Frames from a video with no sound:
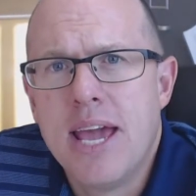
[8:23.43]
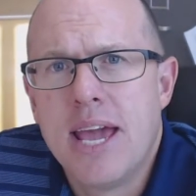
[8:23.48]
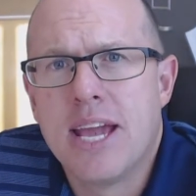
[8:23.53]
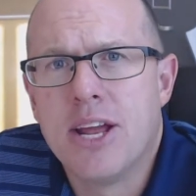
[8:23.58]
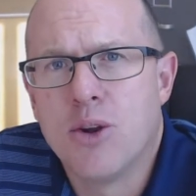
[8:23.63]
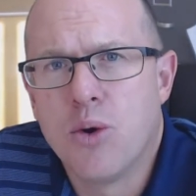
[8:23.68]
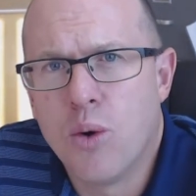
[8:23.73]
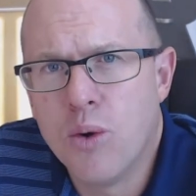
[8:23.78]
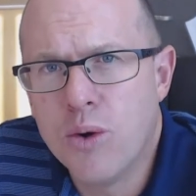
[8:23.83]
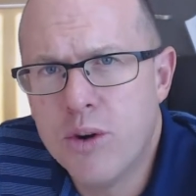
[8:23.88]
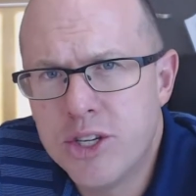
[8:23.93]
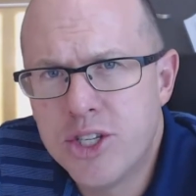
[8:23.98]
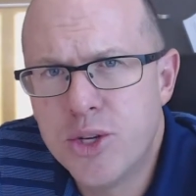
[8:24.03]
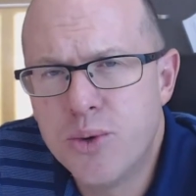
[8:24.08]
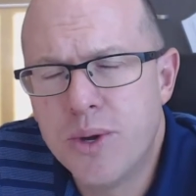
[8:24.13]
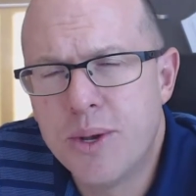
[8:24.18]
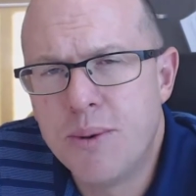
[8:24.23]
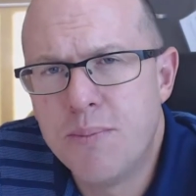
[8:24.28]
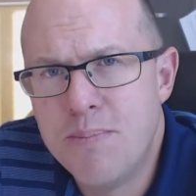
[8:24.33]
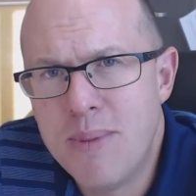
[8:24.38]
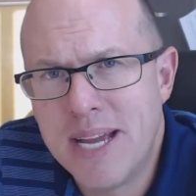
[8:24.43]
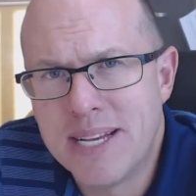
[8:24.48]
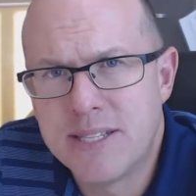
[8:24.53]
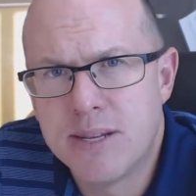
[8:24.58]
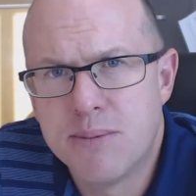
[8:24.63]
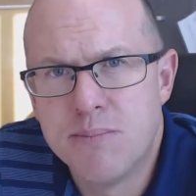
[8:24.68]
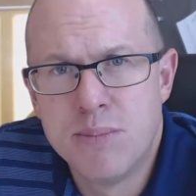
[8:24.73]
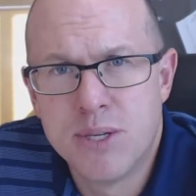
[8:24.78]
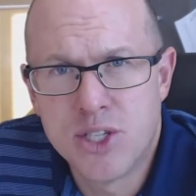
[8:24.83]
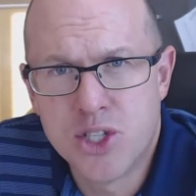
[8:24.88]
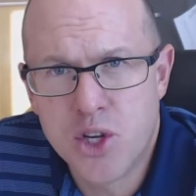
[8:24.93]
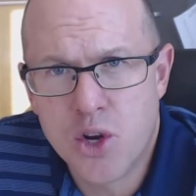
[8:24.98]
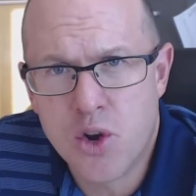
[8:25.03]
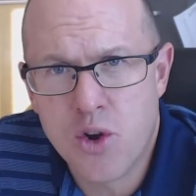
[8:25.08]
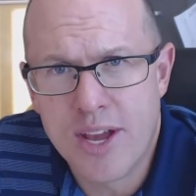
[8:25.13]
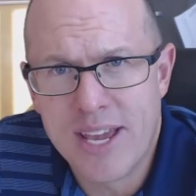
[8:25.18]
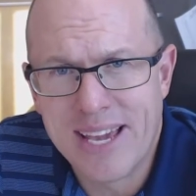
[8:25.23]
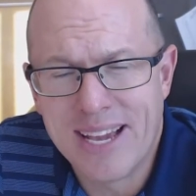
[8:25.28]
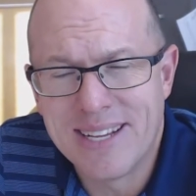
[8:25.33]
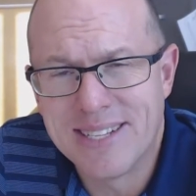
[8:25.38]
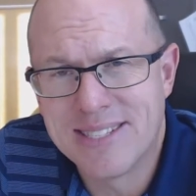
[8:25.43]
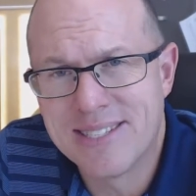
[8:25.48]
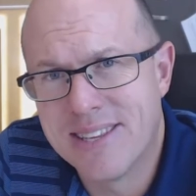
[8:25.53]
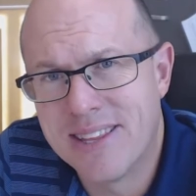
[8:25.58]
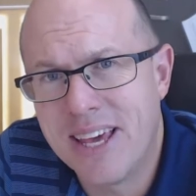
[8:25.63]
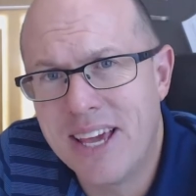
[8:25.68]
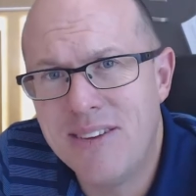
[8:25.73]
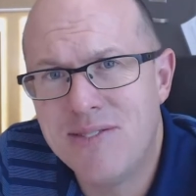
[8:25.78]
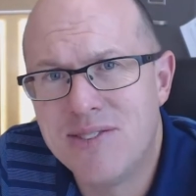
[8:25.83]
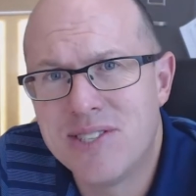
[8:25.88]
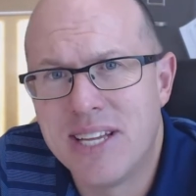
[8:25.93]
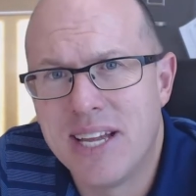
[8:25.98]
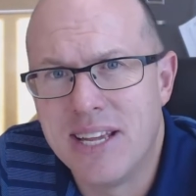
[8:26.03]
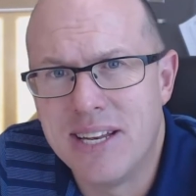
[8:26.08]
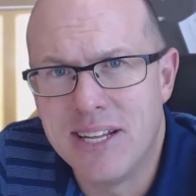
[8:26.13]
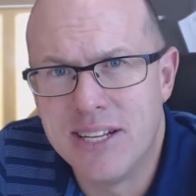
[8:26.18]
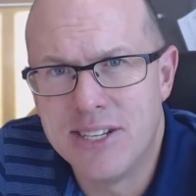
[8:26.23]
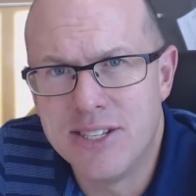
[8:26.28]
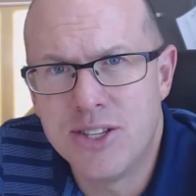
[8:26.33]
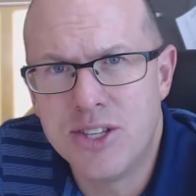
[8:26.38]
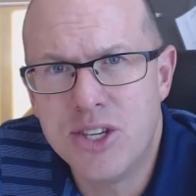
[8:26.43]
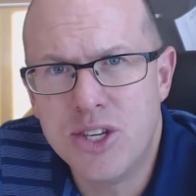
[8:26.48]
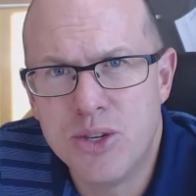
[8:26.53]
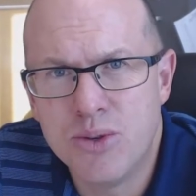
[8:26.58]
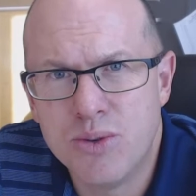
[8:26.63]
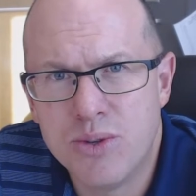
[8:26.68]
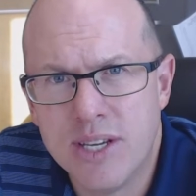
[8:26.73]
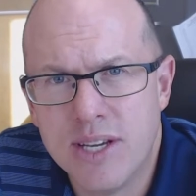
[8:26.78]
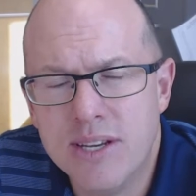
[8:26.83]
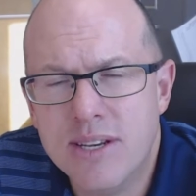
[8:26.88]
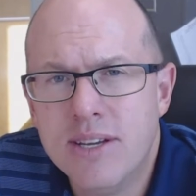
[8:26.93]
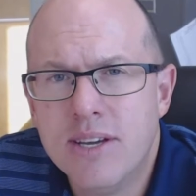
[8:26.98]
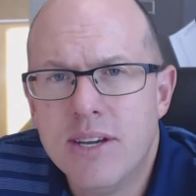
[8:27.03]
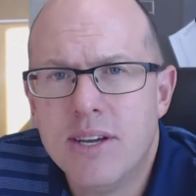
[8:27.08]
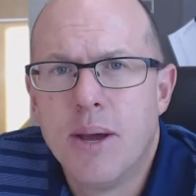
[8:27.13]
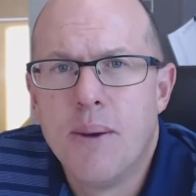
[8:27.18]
In order to admit Missouri, a slave state, into the Union,